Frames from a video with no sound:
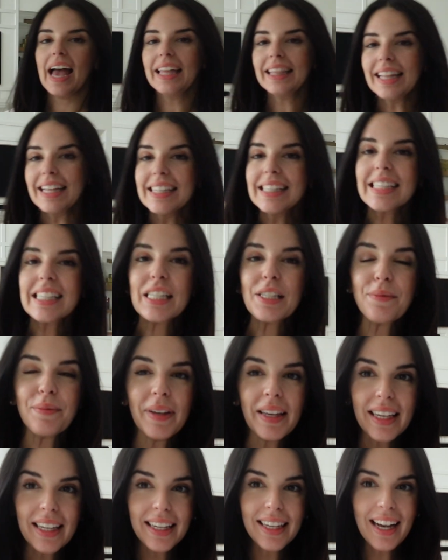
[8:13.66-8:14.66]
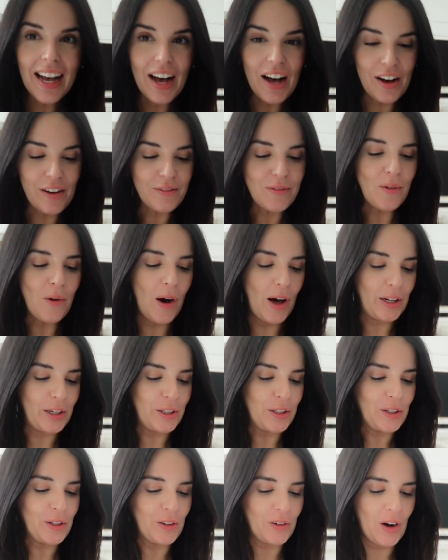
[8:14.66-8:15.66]
And then speaking of
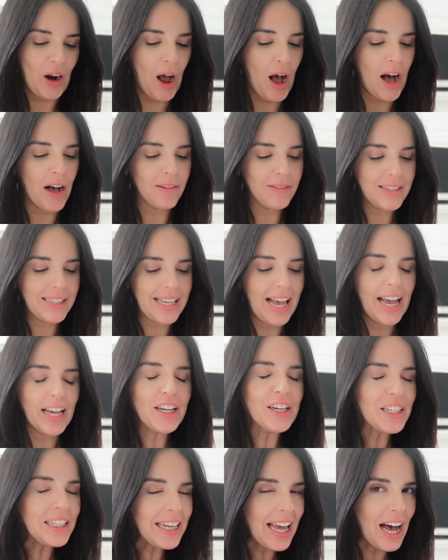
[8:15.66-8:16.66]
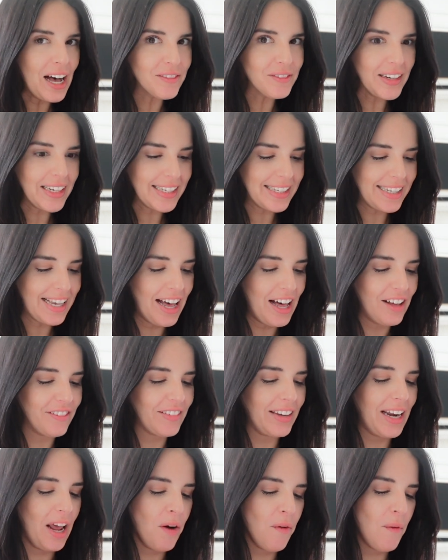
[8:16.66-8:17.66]
water carafes, I couldn't help myself
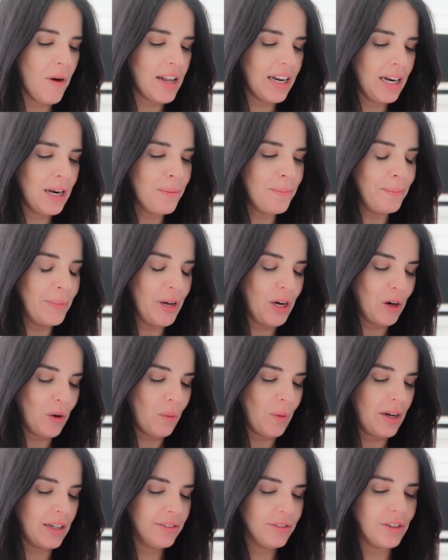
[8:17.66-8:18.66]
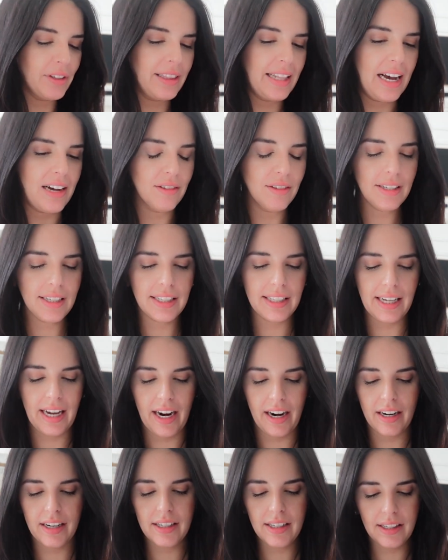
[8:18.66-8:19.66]
and I wanted a bigger one for
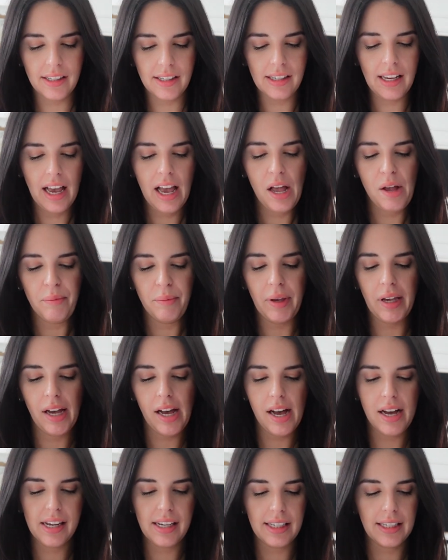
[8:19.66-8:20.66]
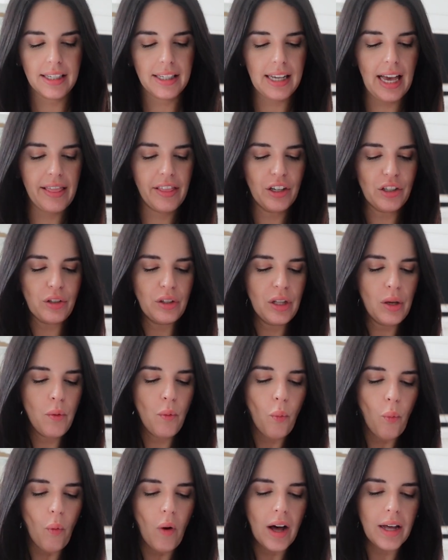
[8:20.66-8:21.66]
downstairs because there's only
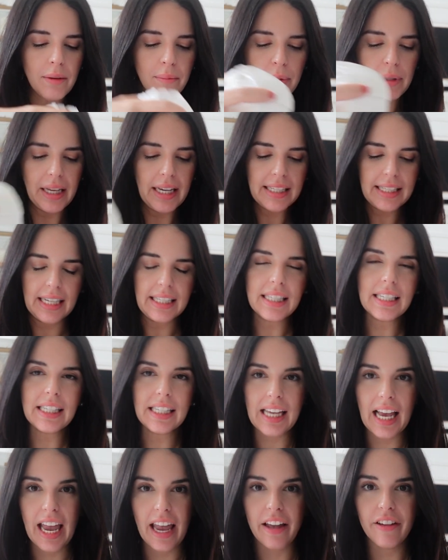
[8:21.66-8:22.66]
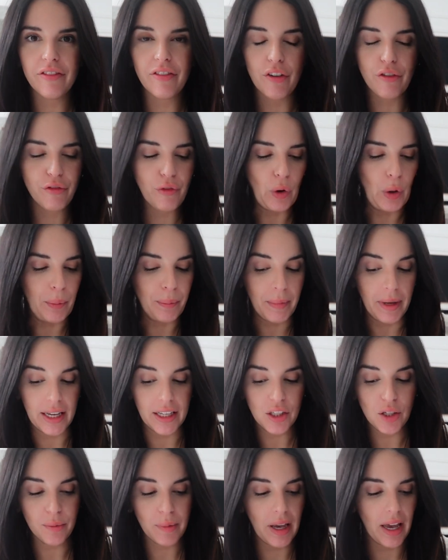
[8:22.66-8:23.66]
one place that's safe for me
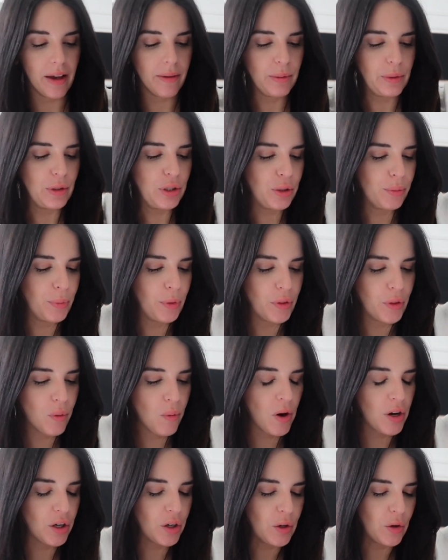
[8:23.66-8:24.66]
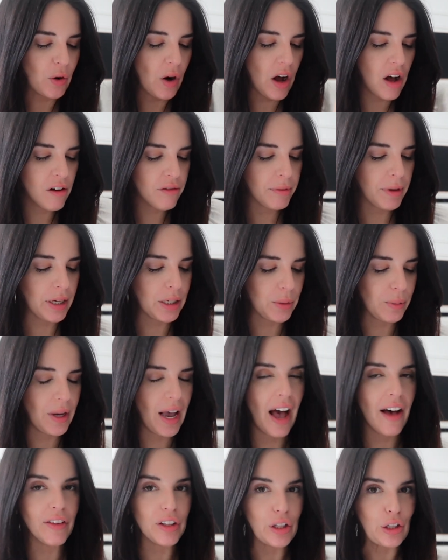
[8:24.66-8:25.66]
to be able to put the water carafe because we
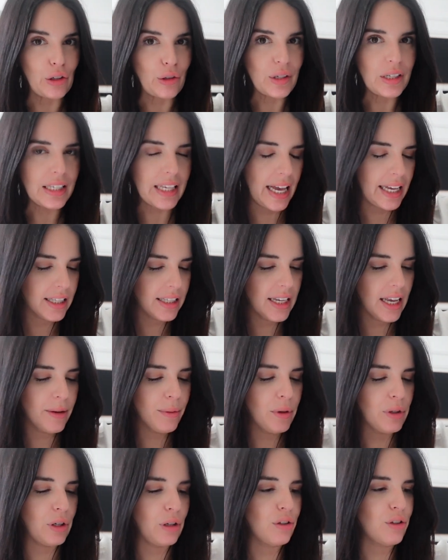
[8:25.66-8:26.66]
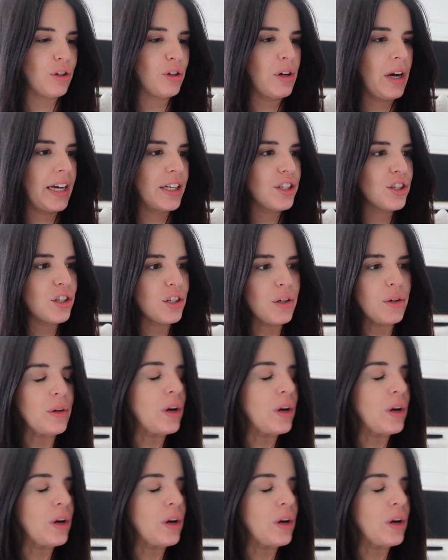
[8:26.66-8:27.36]
have a little side table and I'll show you guys soon.